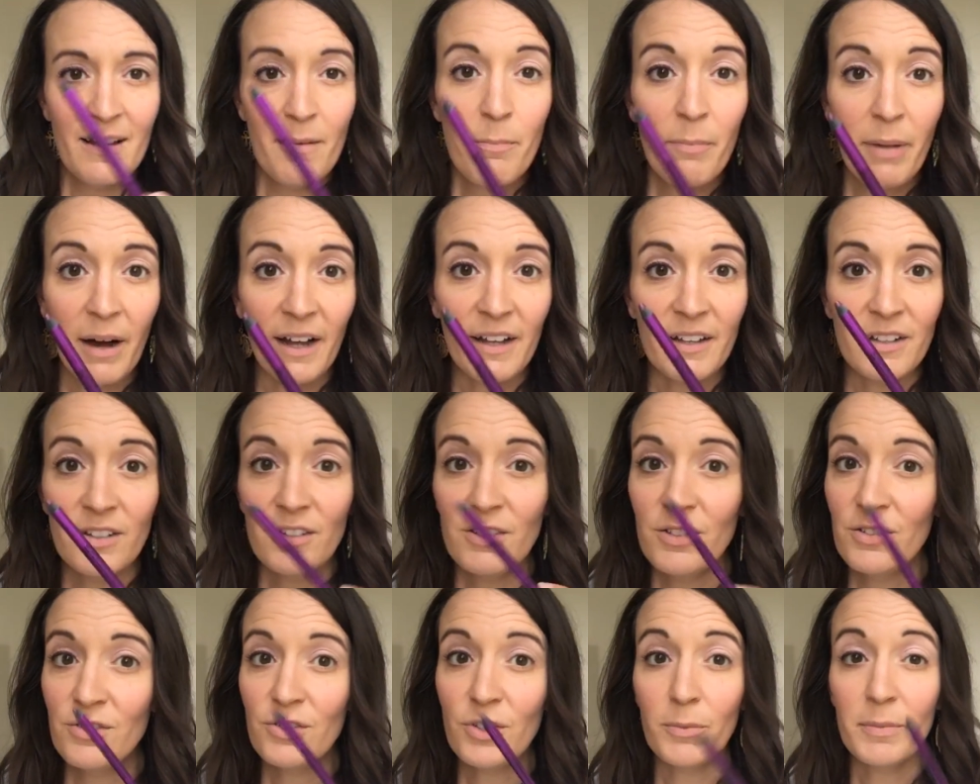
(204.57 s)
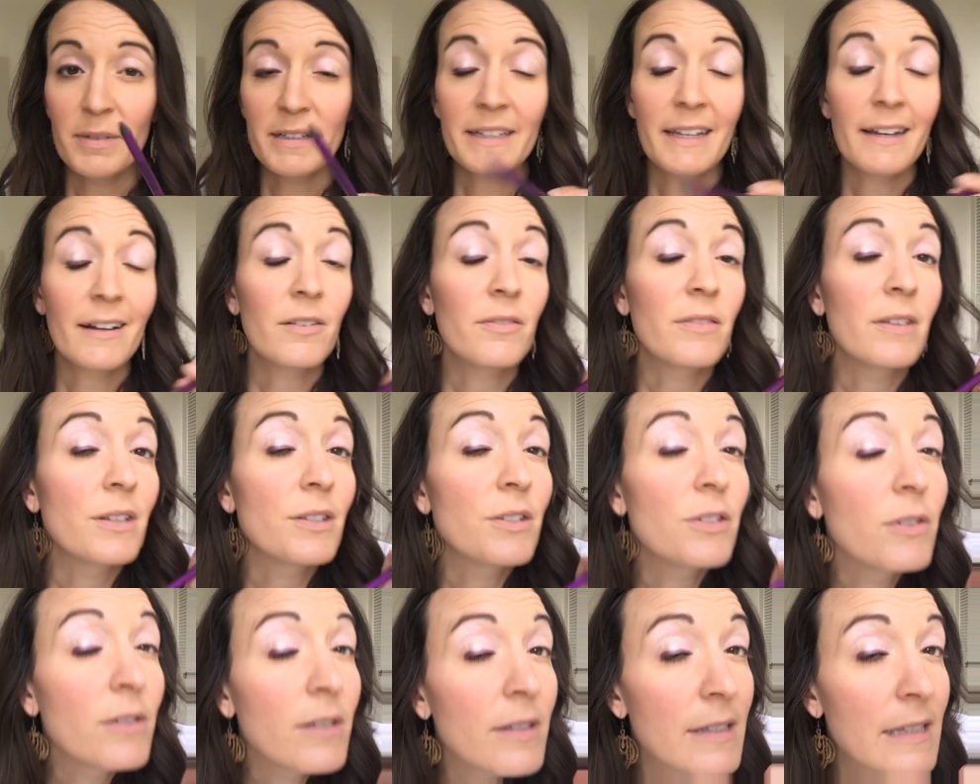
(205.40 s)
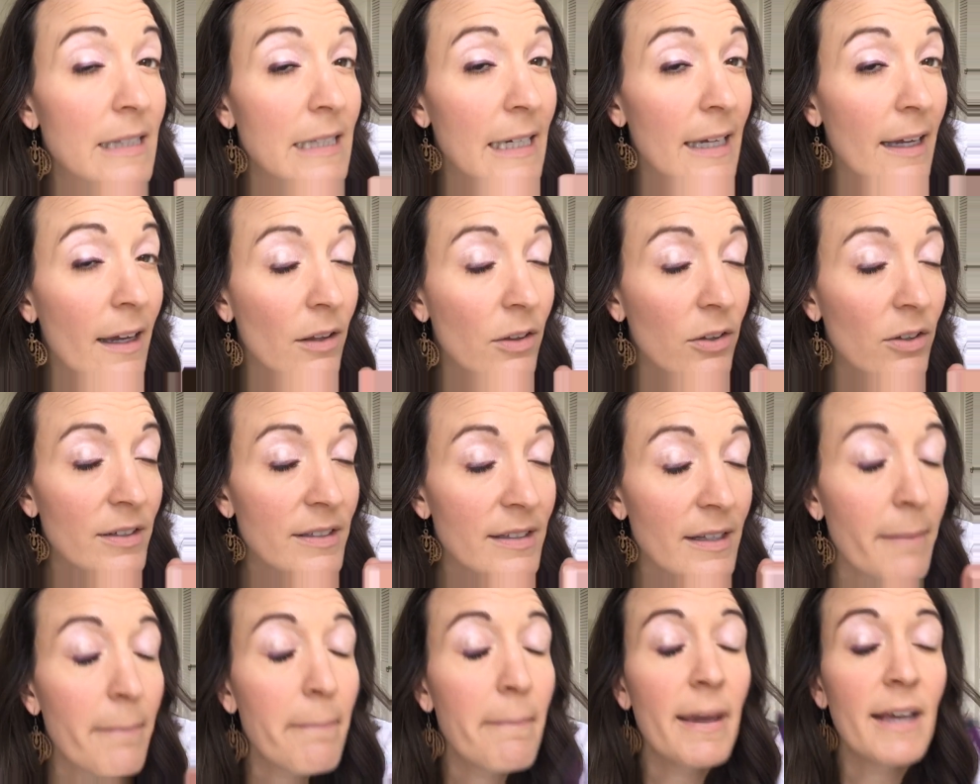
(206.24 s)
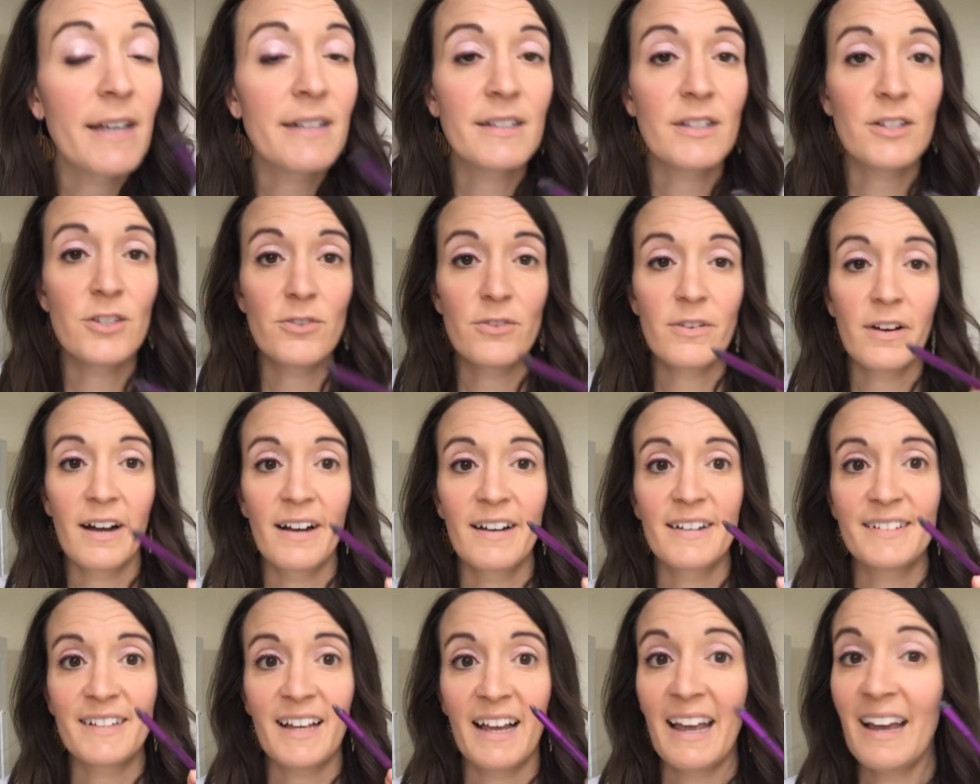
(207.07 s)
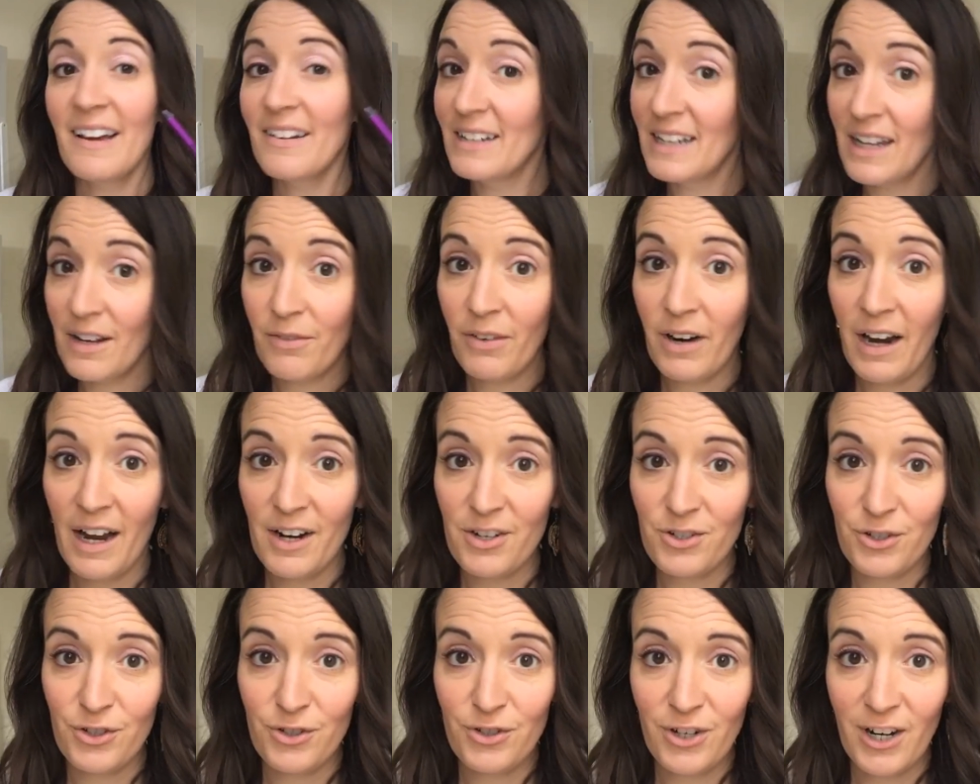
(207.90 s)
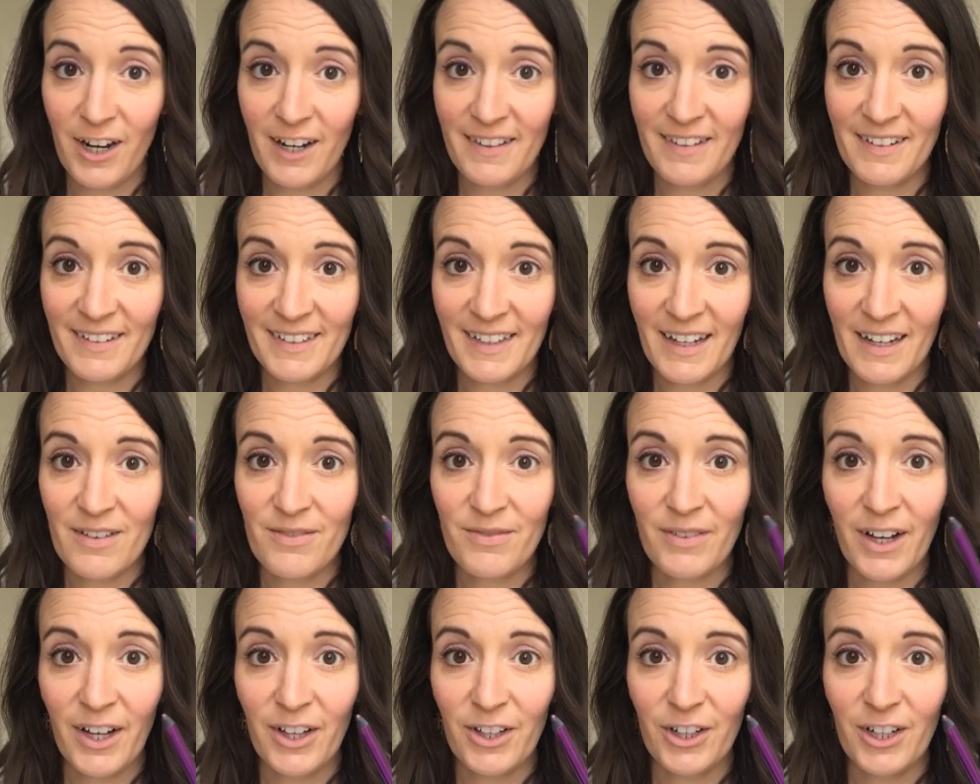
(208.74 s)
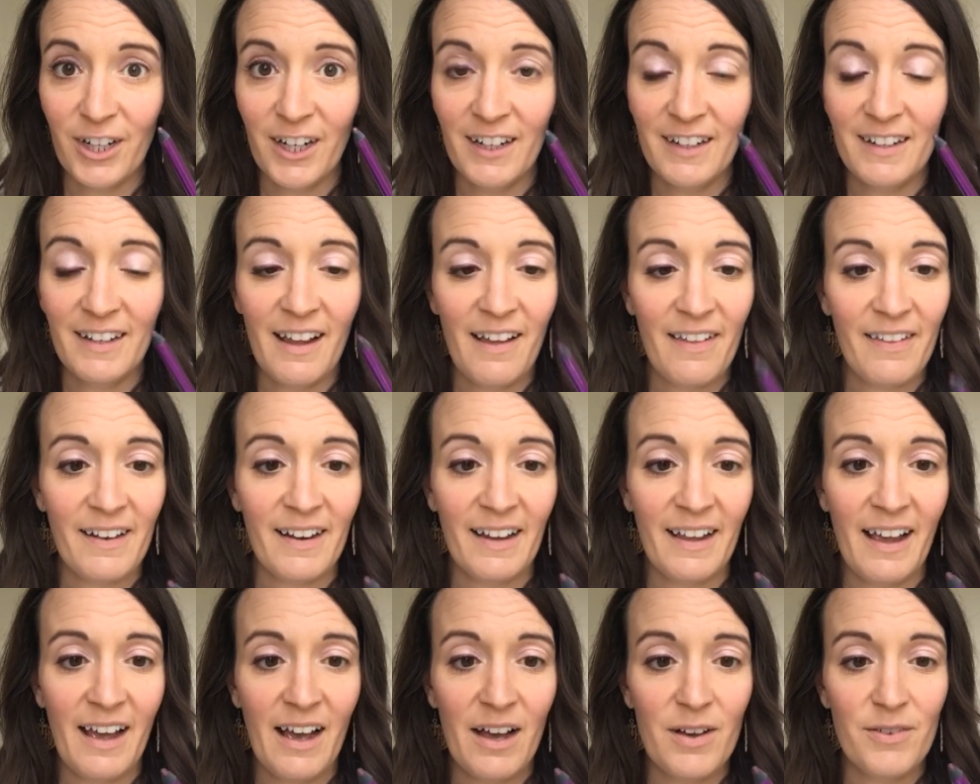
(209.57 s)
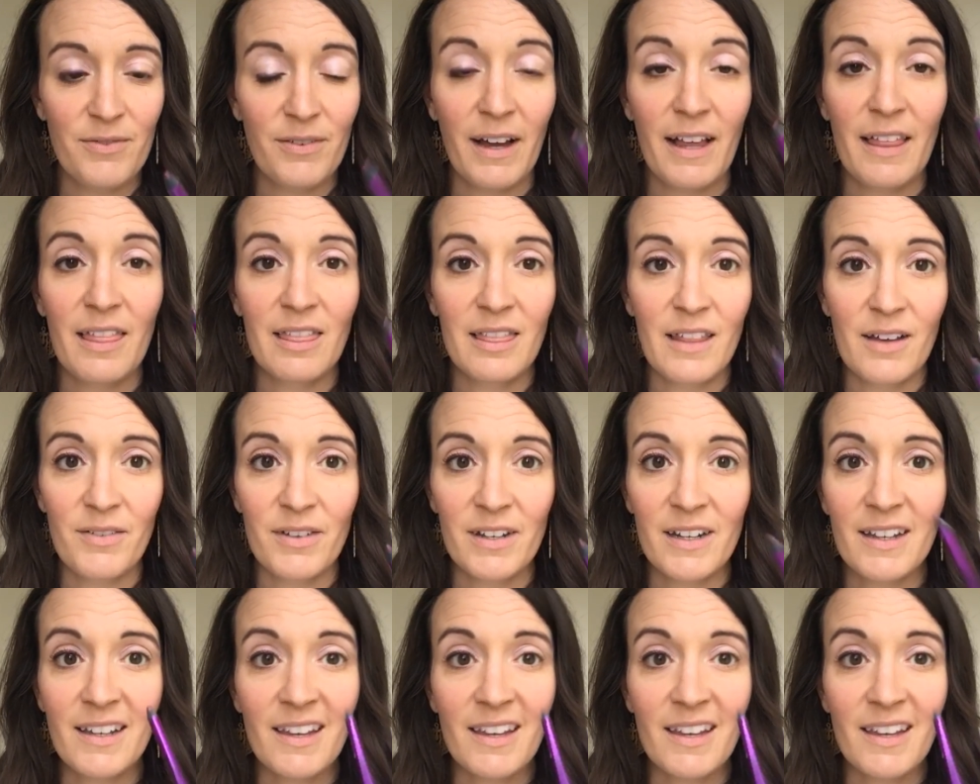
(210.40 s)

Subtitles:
but don't be scared of this. You can see it looks amazing, you guys. I had never actually tried this kind of color, and now that I have, I love it.